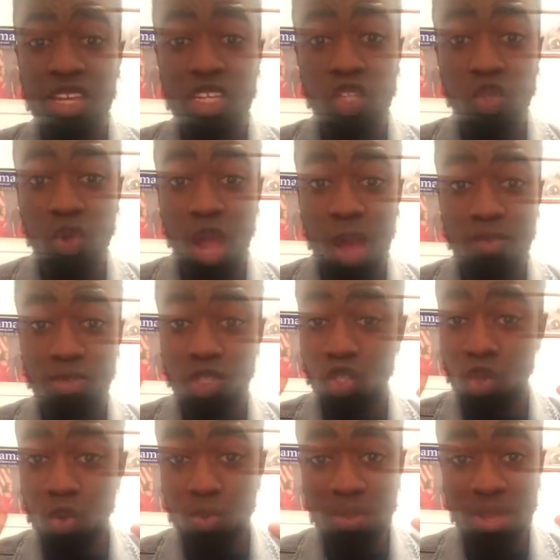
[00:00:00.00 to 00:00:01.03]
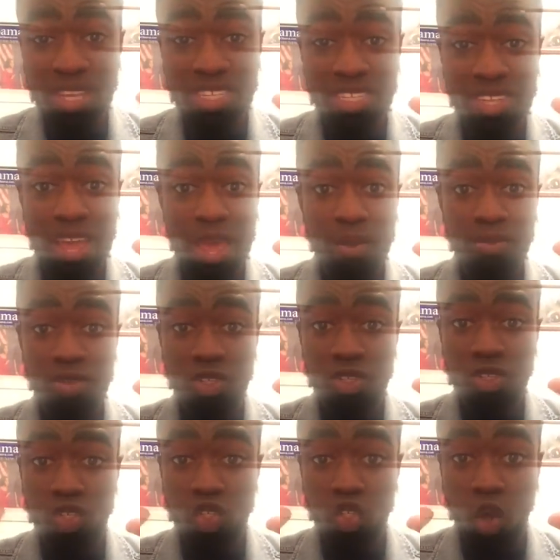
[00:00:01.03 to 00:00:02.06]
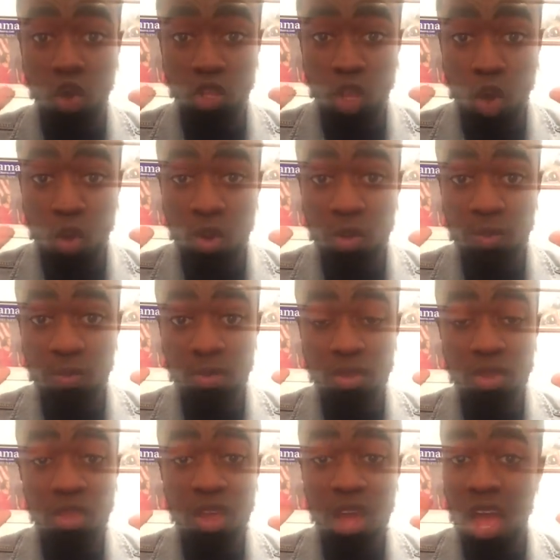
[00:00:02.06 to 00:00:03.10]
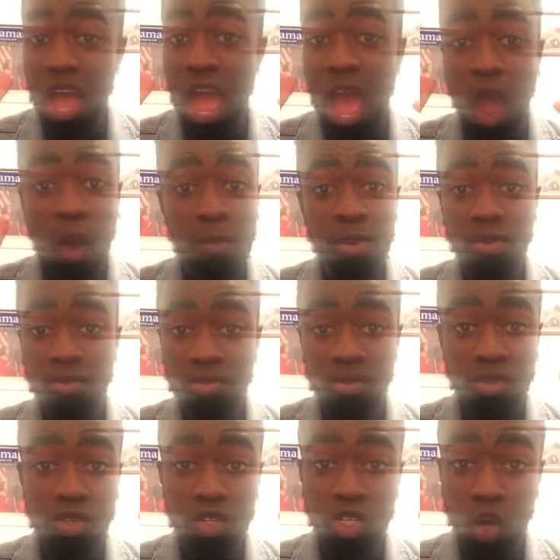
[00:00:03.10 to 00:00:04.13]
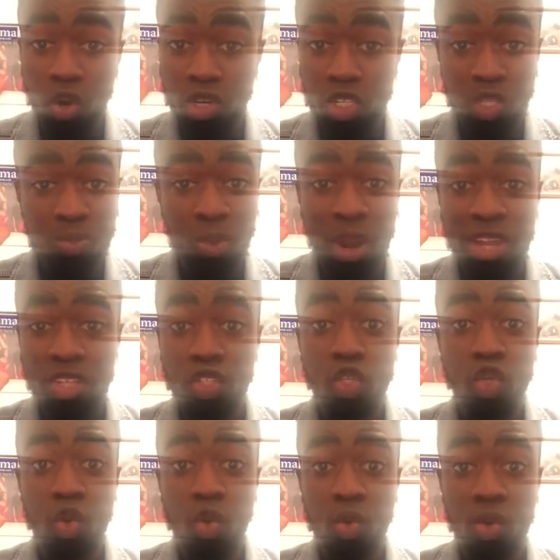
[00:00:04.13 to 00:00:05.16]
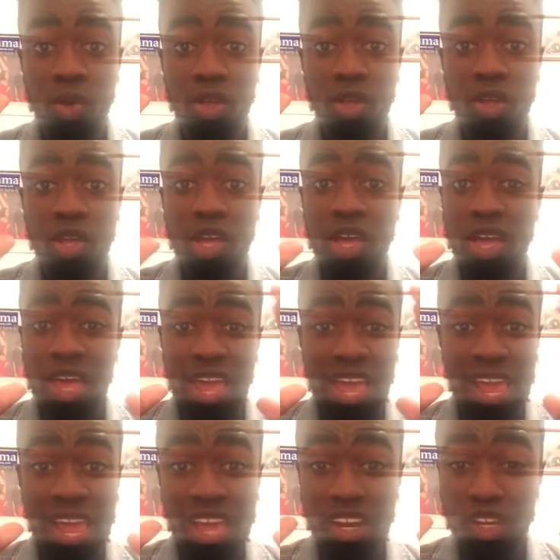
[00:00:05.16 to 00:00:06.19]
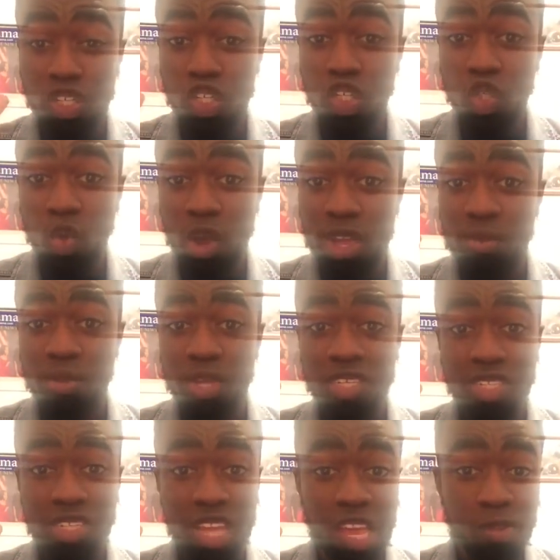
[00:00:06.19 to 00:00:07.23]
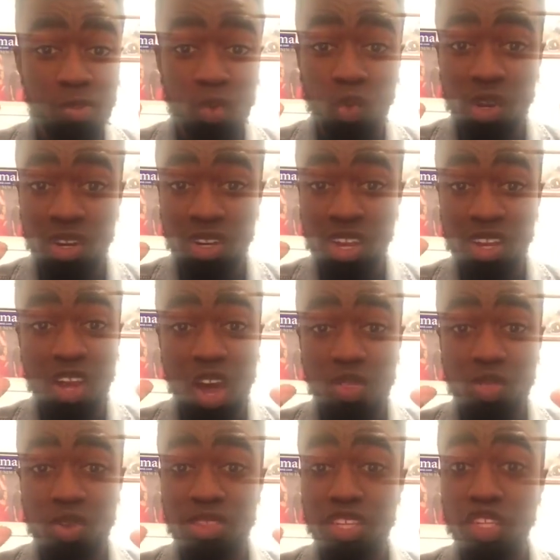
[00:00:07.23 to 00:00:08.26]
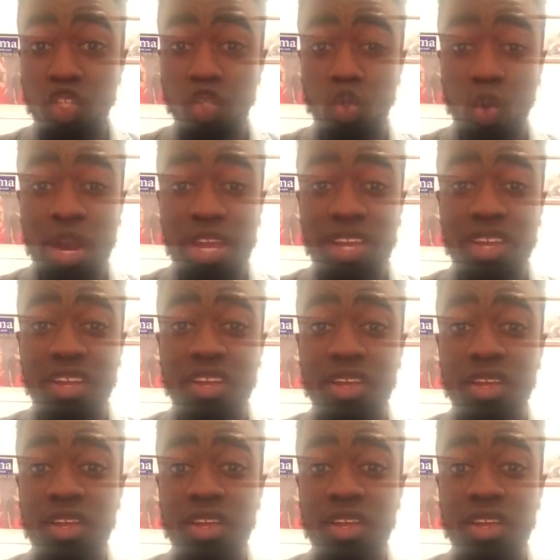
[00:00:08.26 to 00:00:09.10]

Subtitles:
He dropped 2 mixtapes solo, an album, Dirty Sprite 2, and a joint mixtape with none other than Drake.